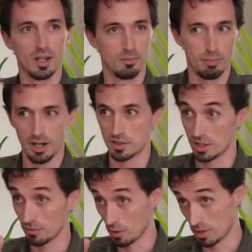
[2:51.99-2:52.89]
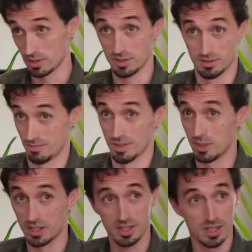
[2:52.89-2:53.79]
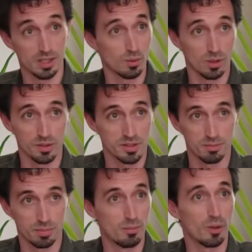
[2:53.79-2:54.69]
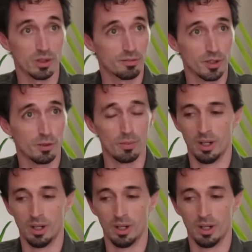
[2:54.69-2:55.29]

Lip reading: by yourself going to the biggest city in the world to promote your film.